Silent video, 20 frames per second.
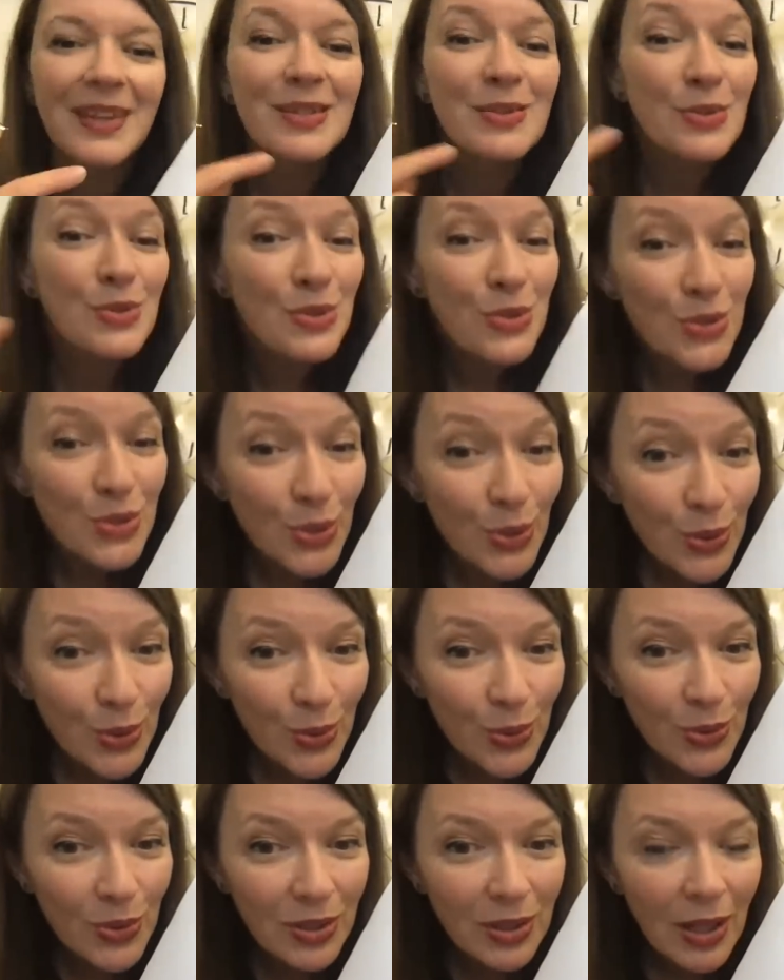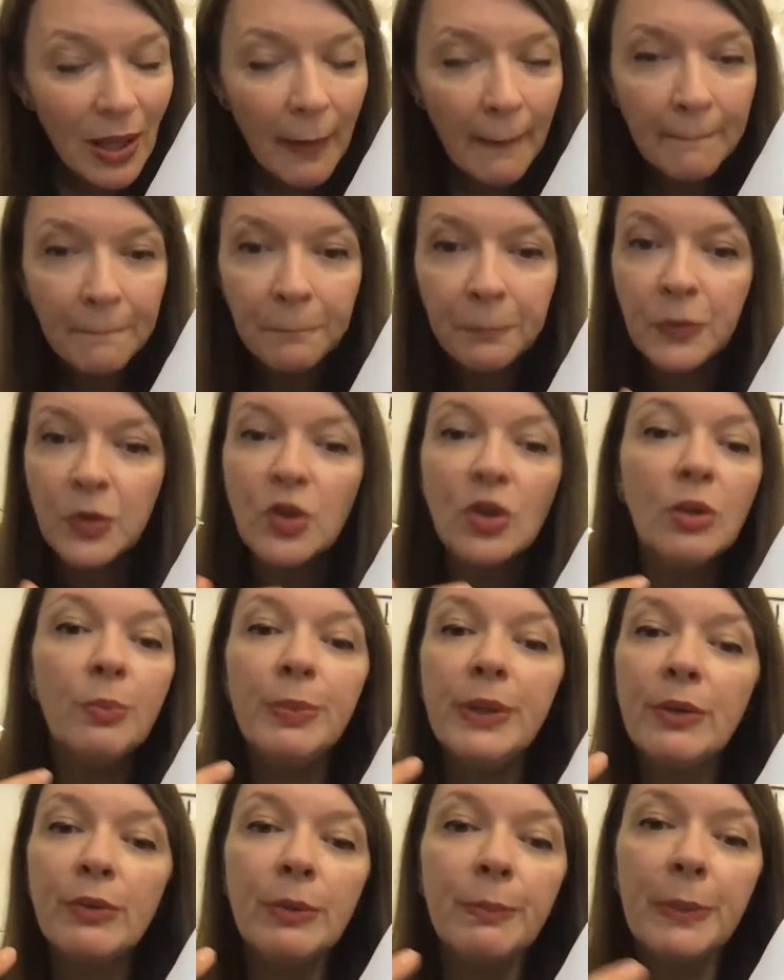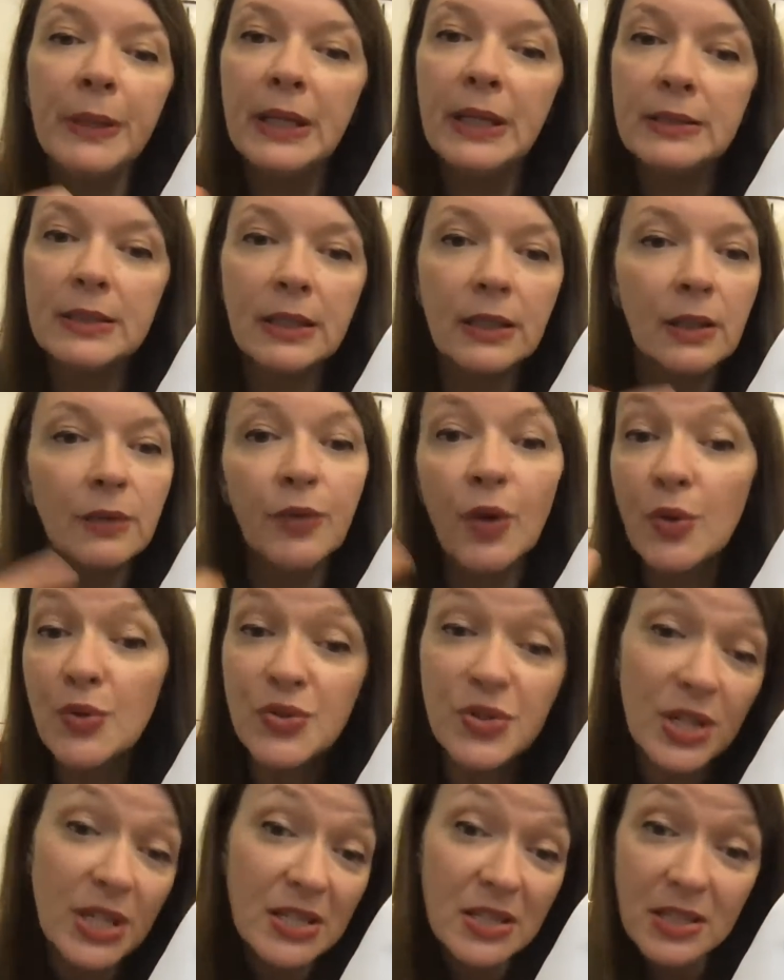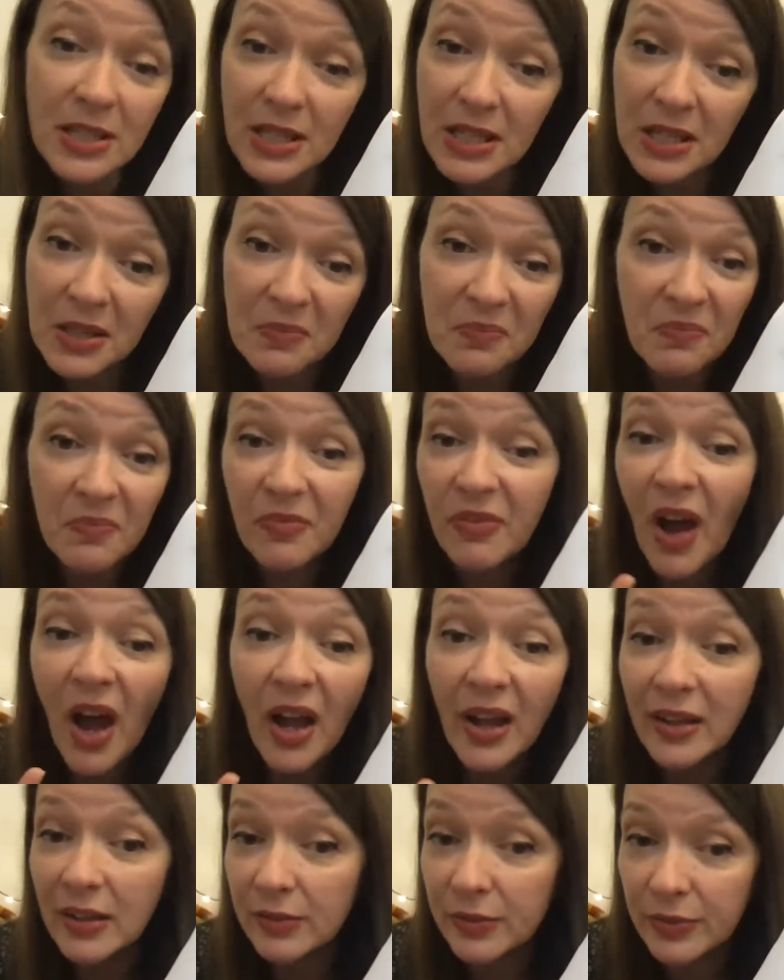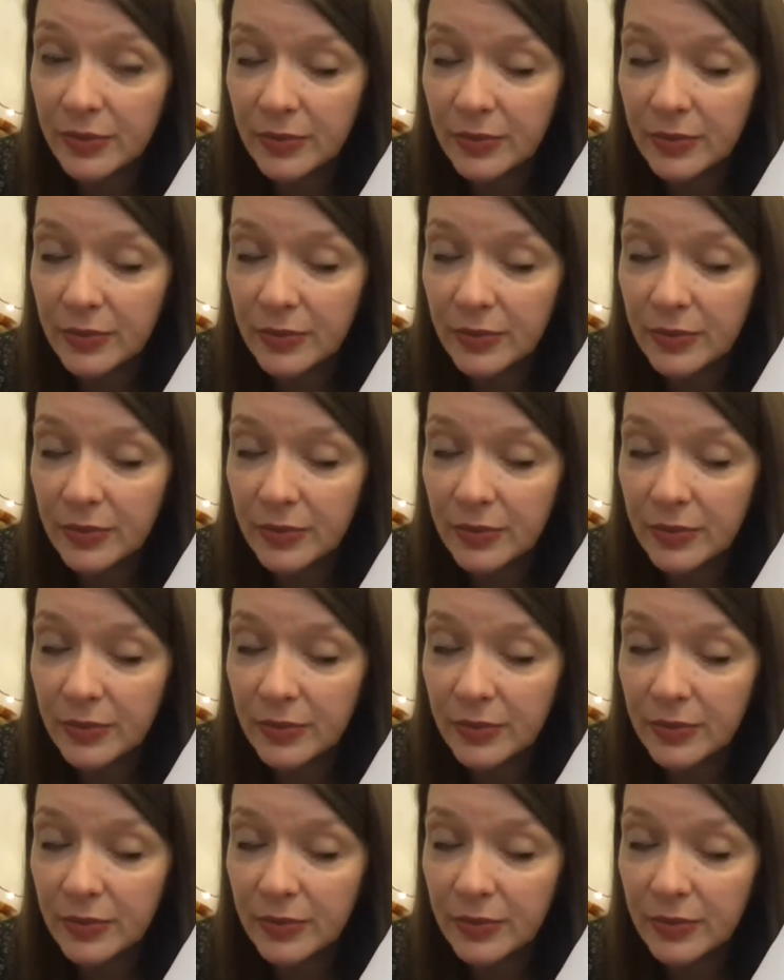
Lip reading: soon you'll be repeating row 65.